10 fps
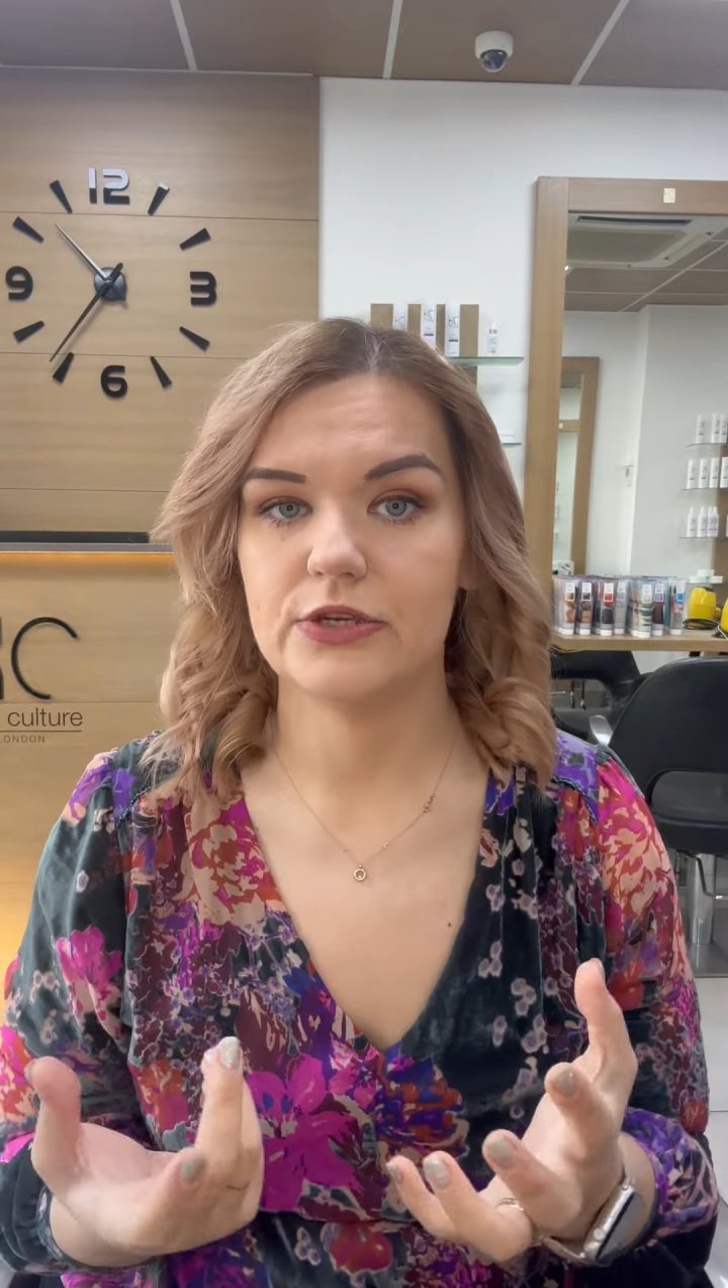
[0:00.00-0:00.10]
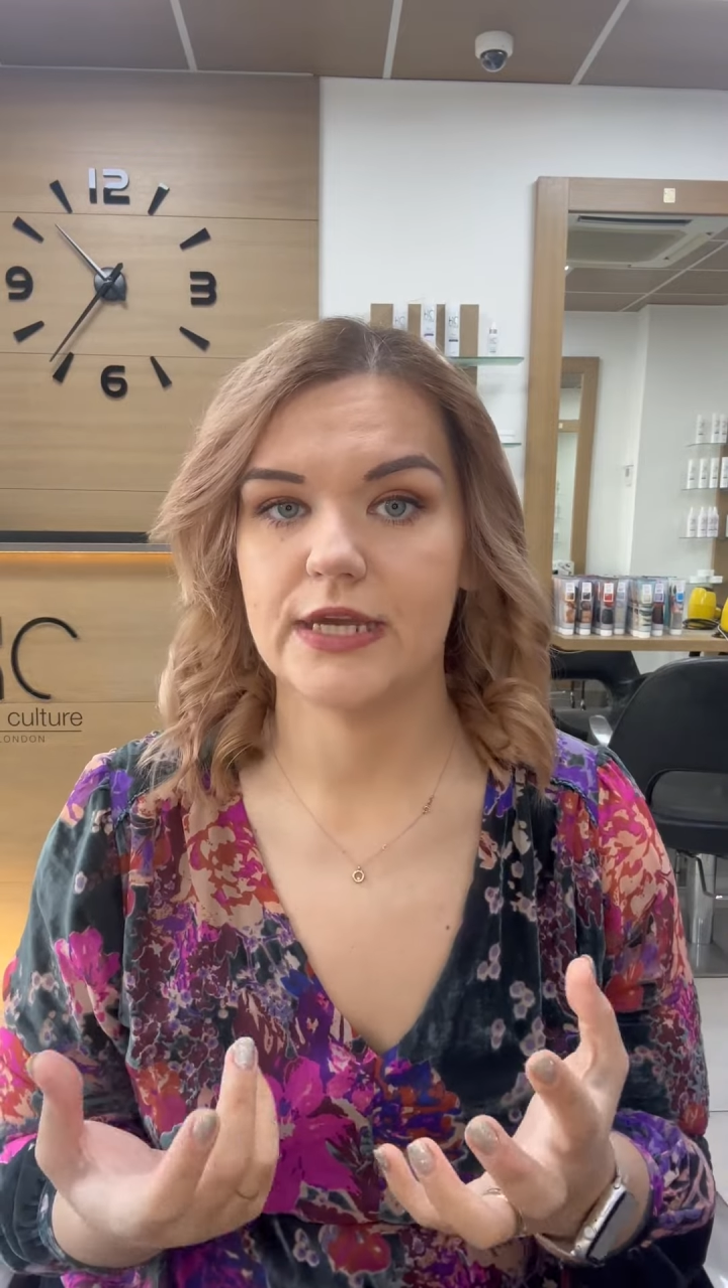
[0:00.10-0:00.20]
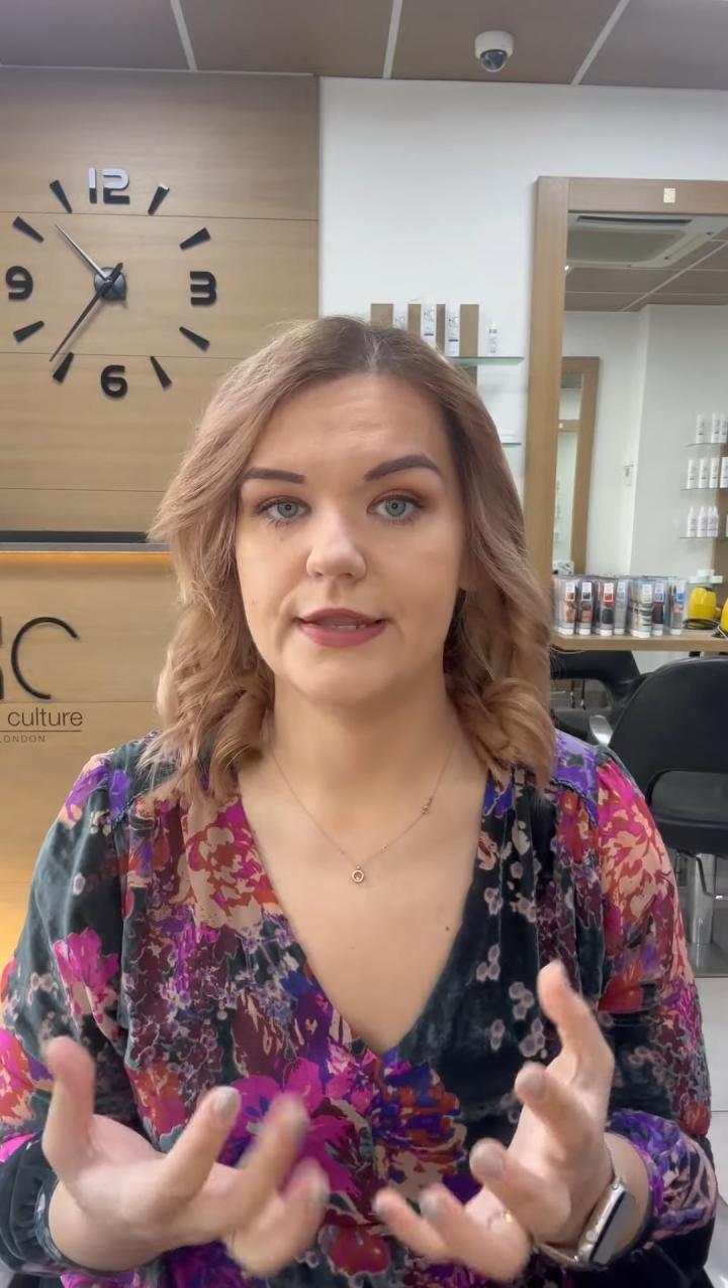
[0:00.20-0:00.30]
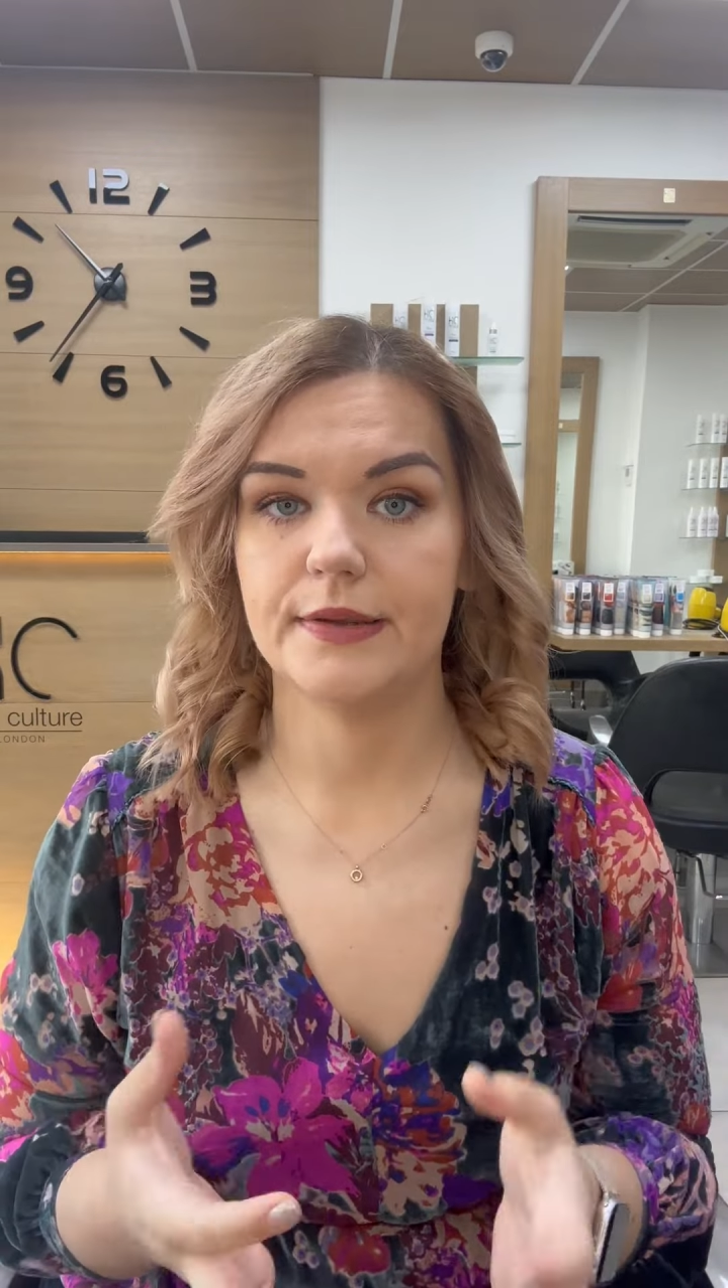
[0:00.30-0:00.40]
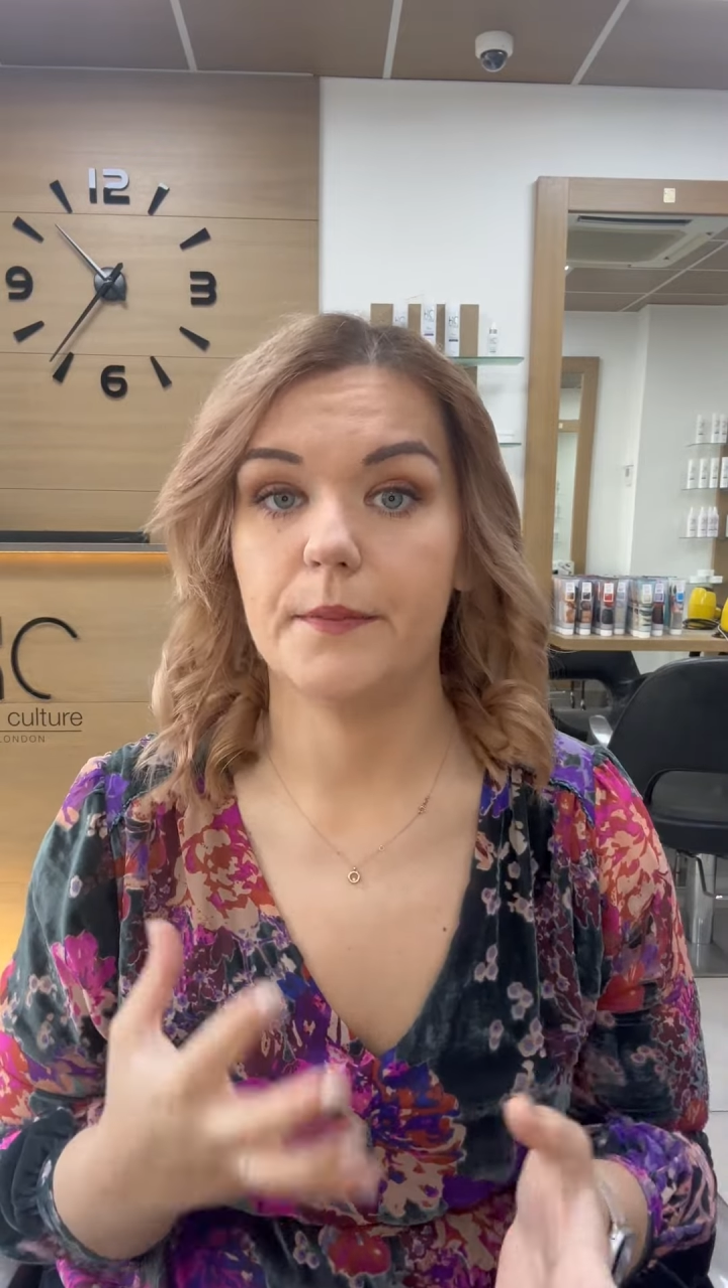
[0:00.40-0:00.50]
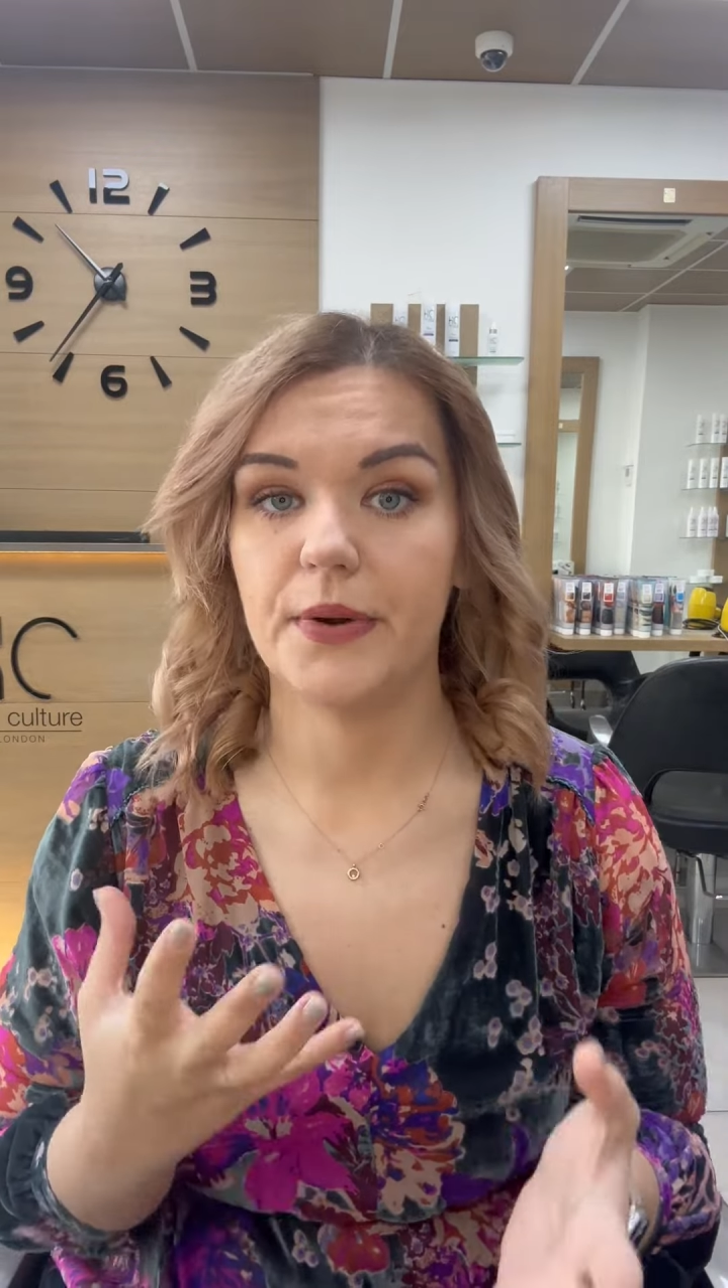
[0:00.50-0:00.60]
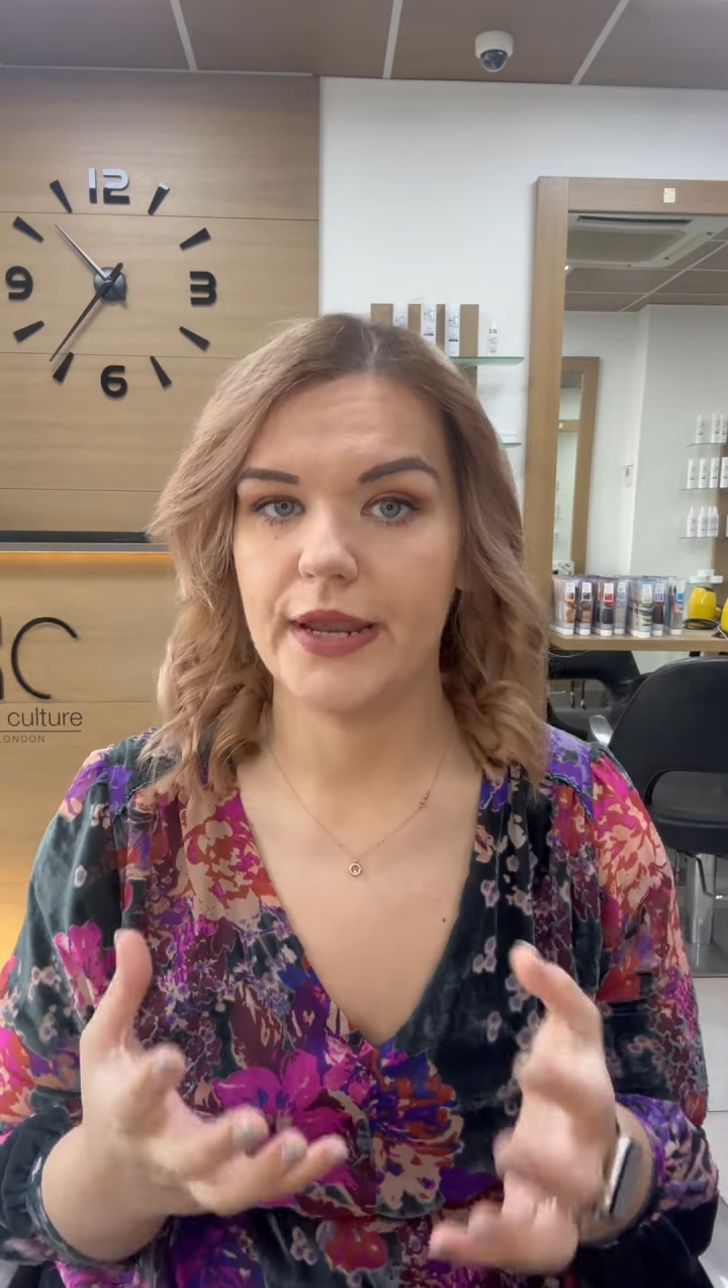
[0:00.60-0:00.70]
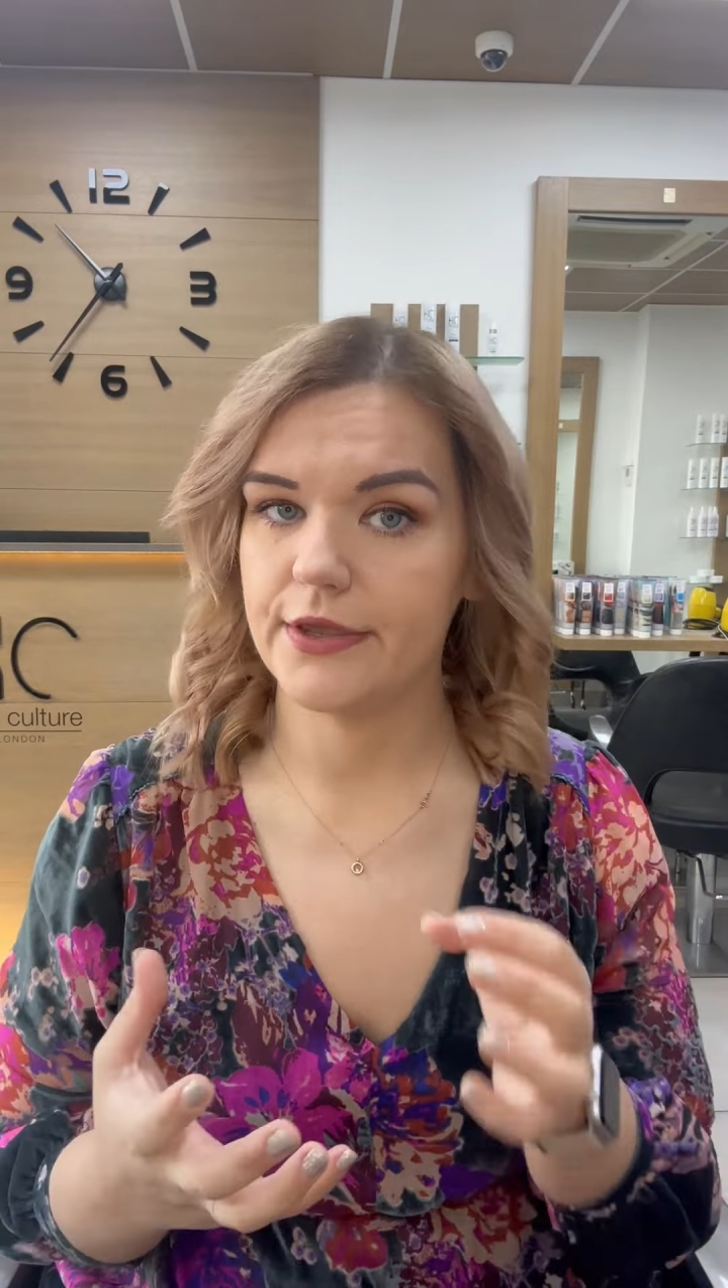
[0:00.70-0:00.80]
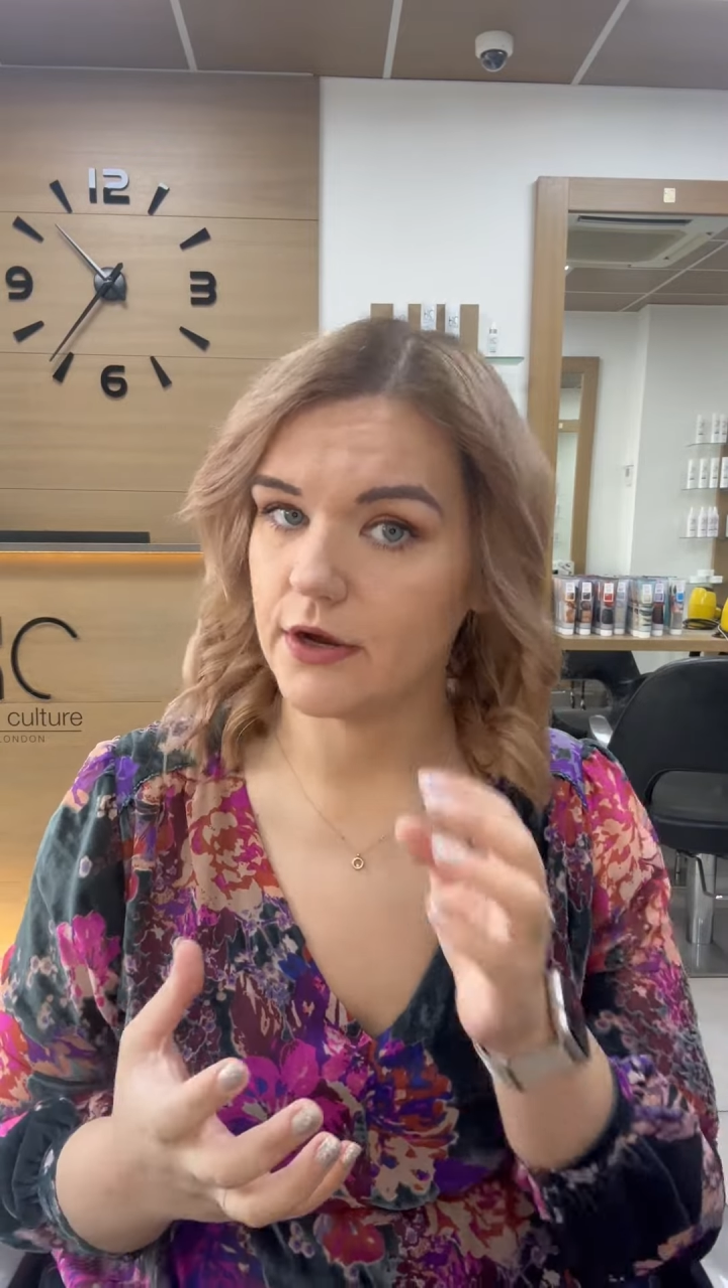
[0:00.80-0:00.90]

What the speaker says: you can break